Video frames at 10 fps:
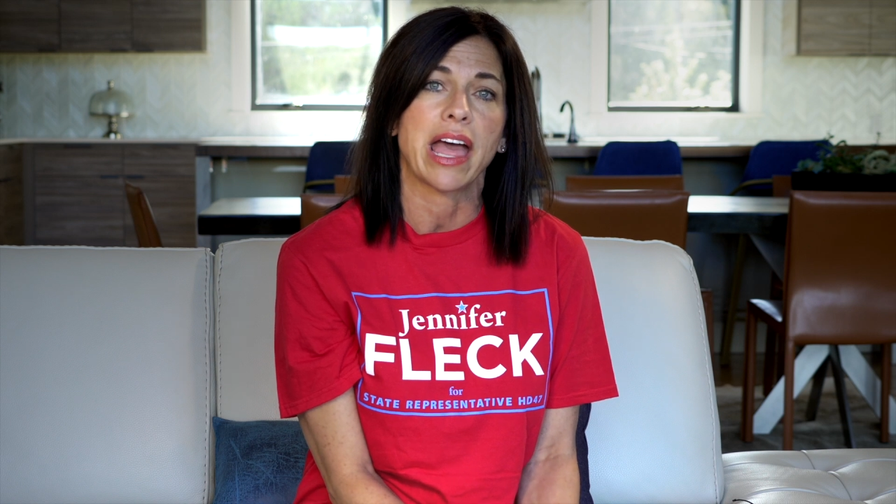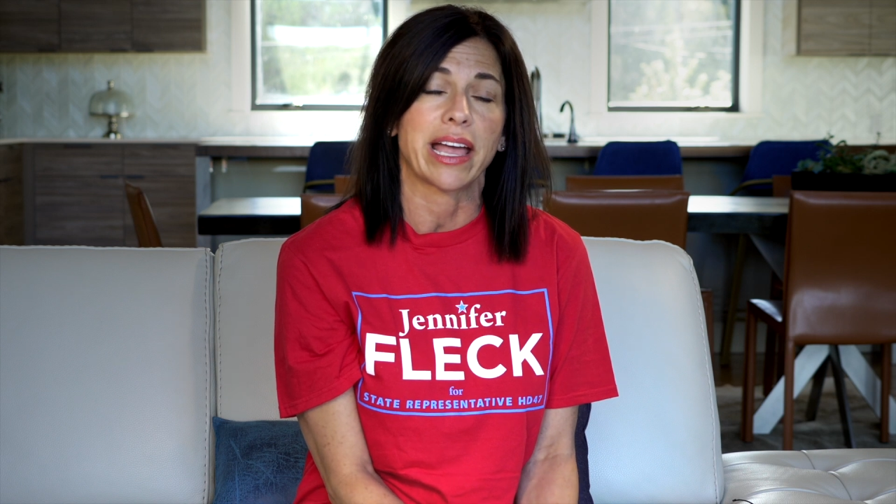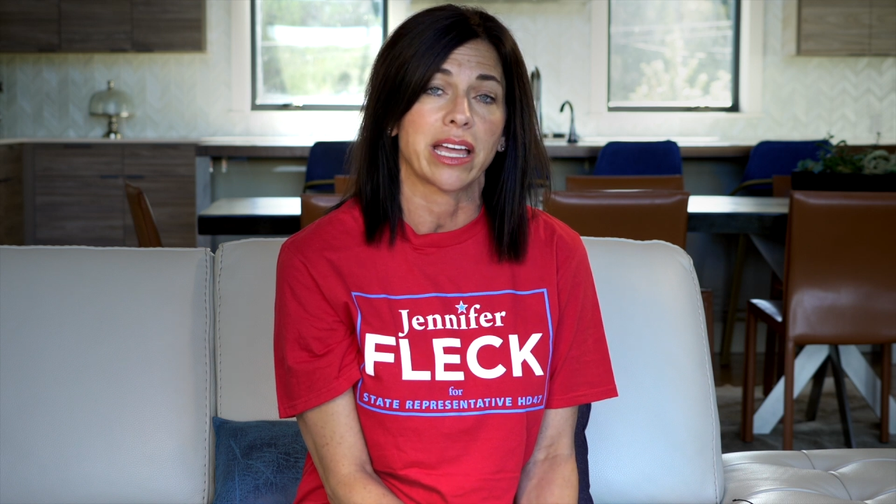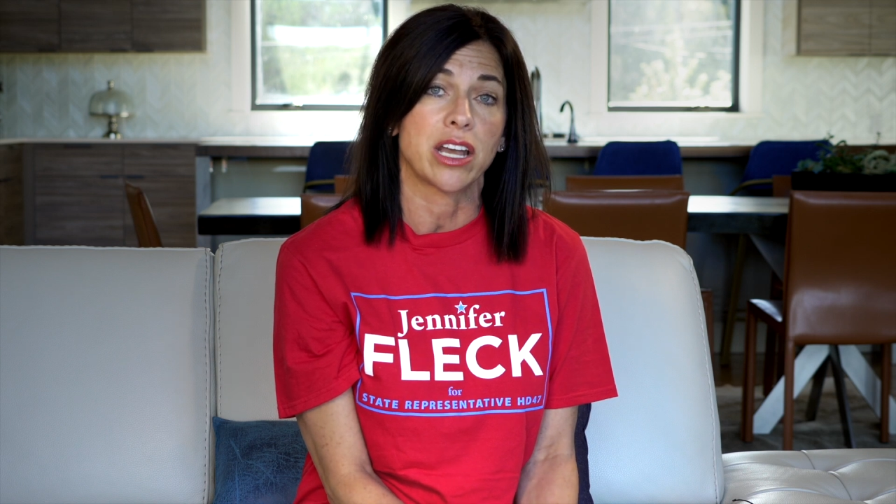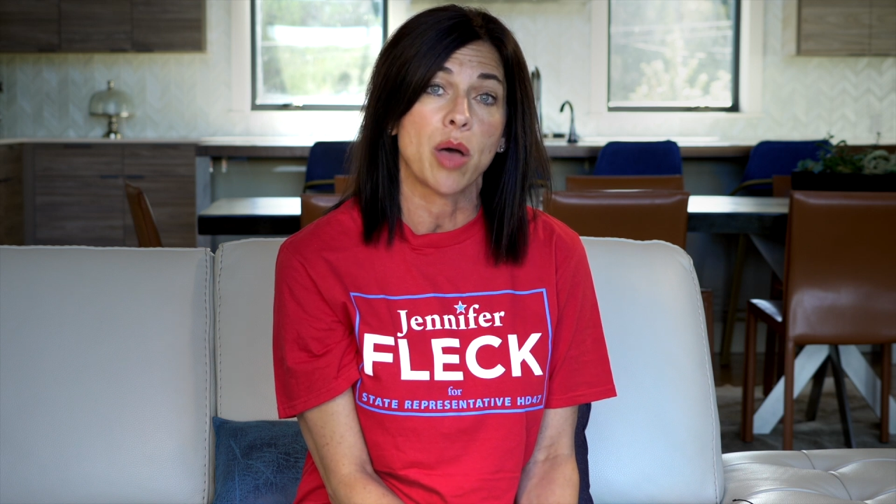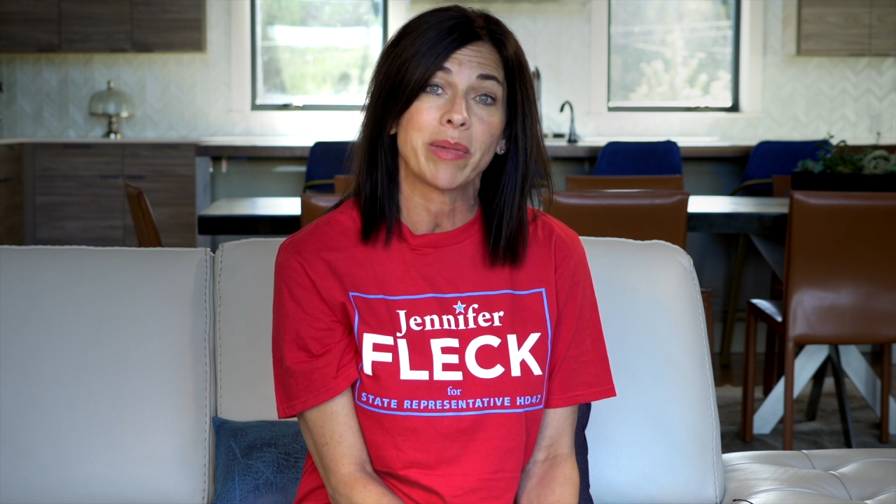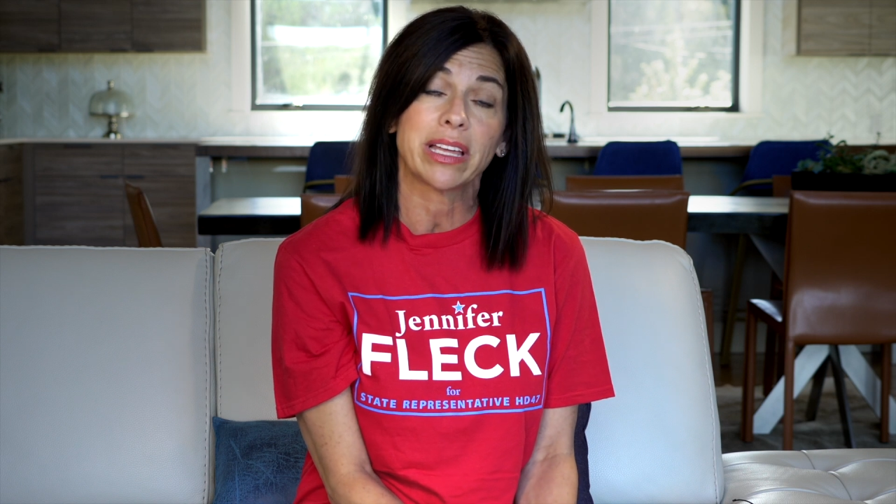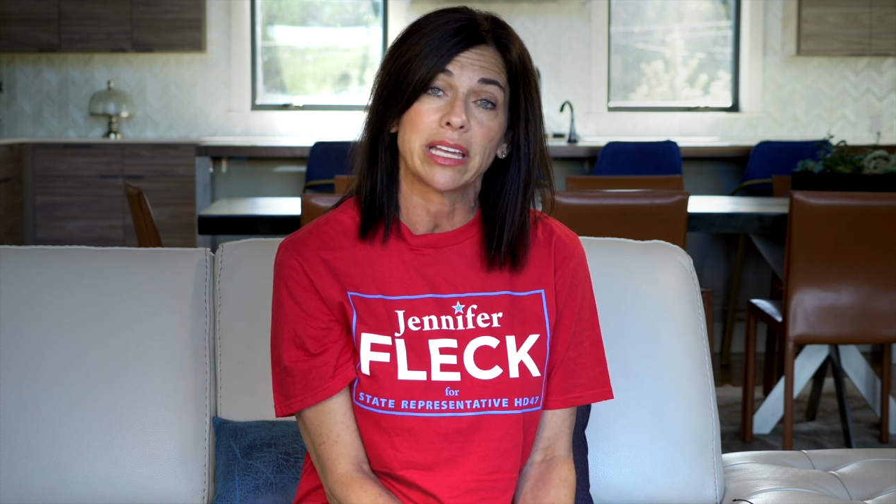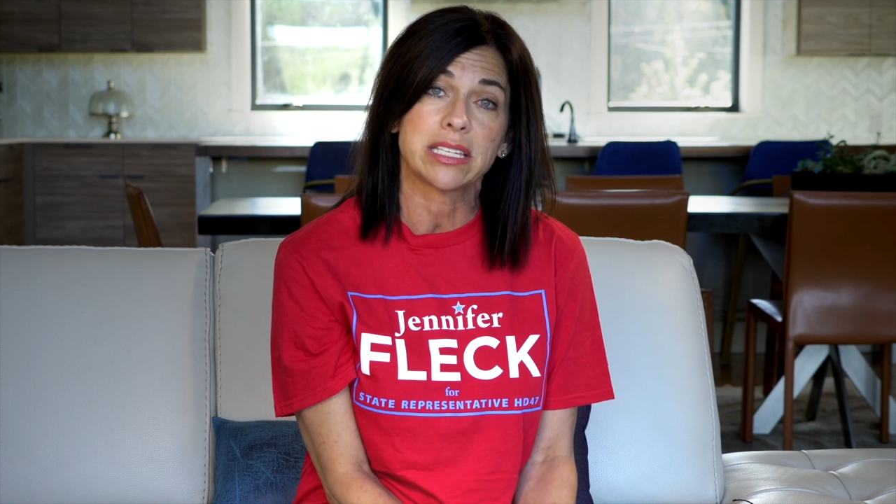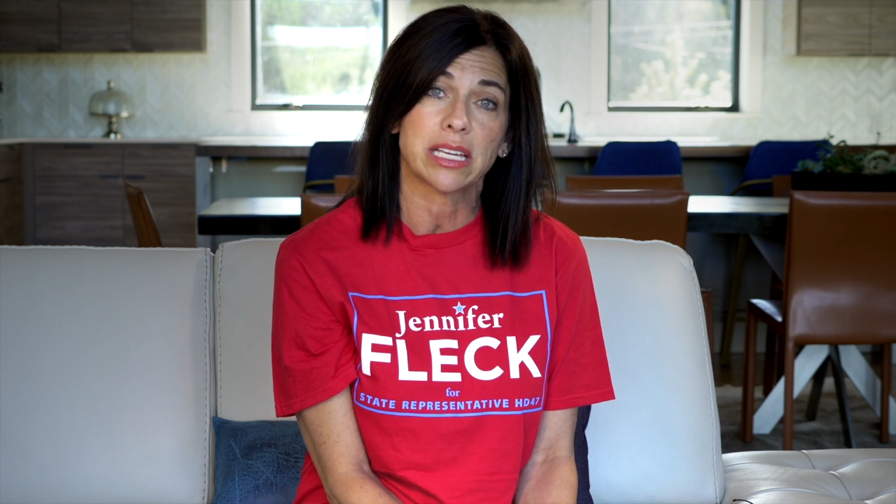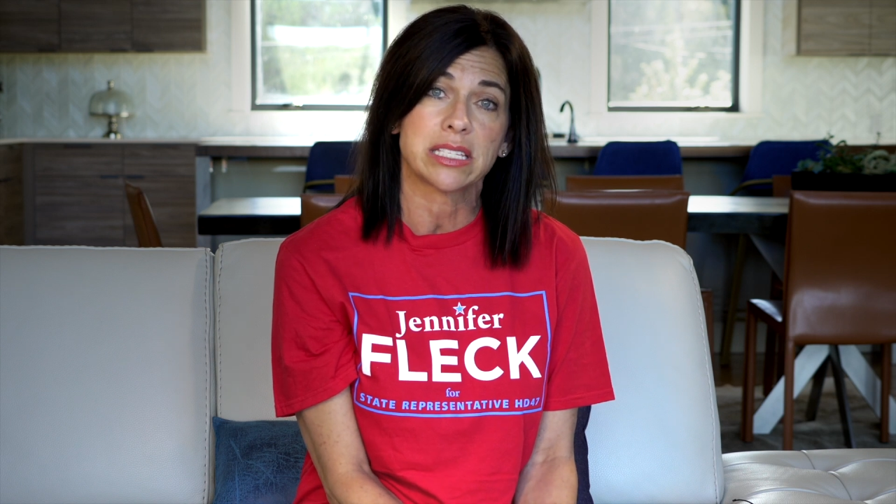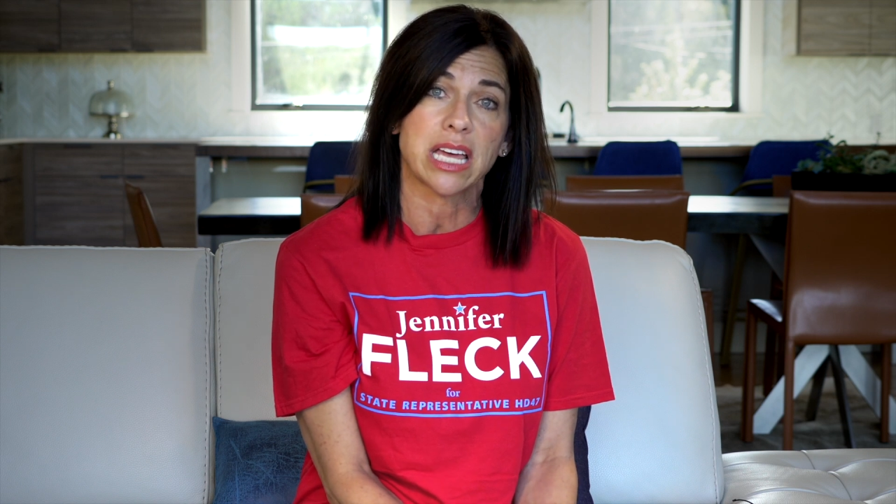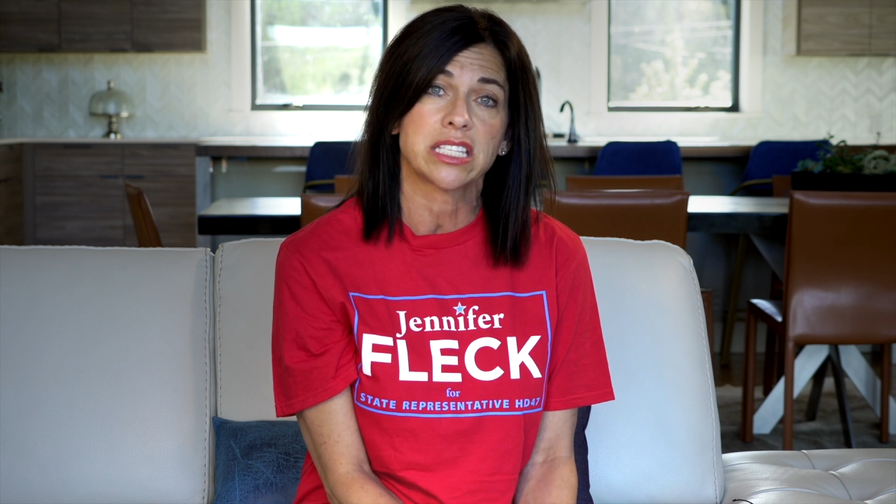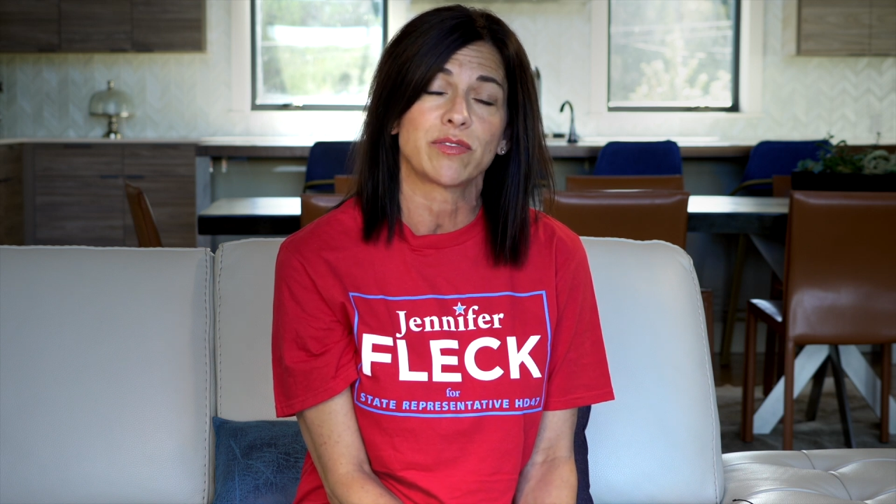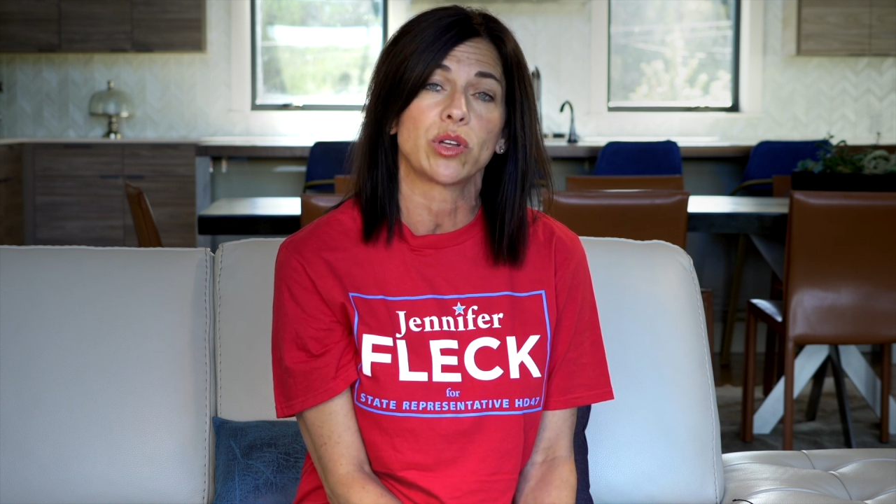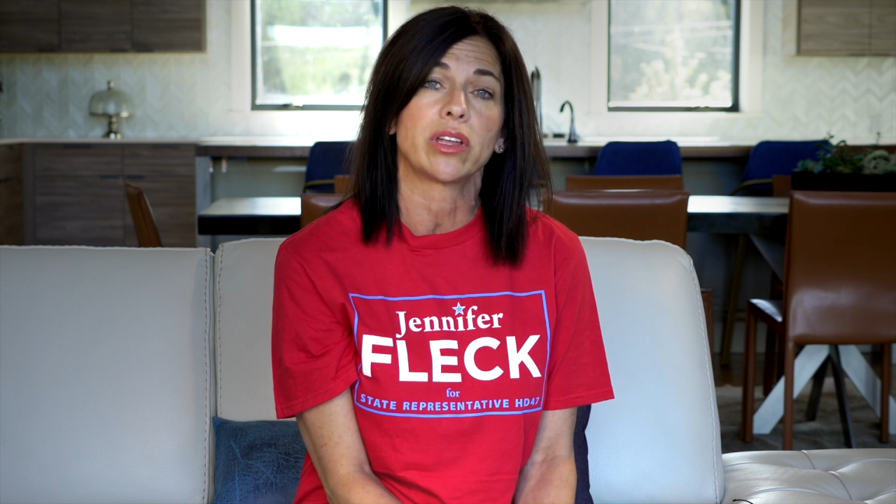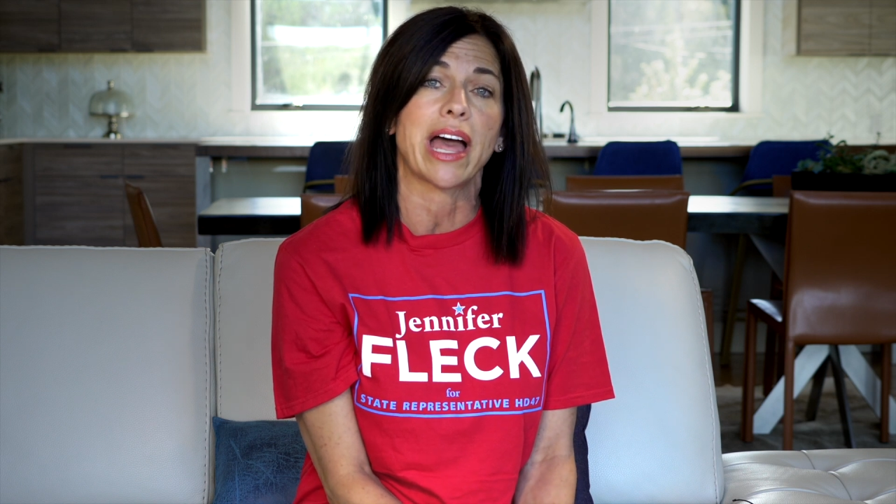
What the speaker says: economically successful,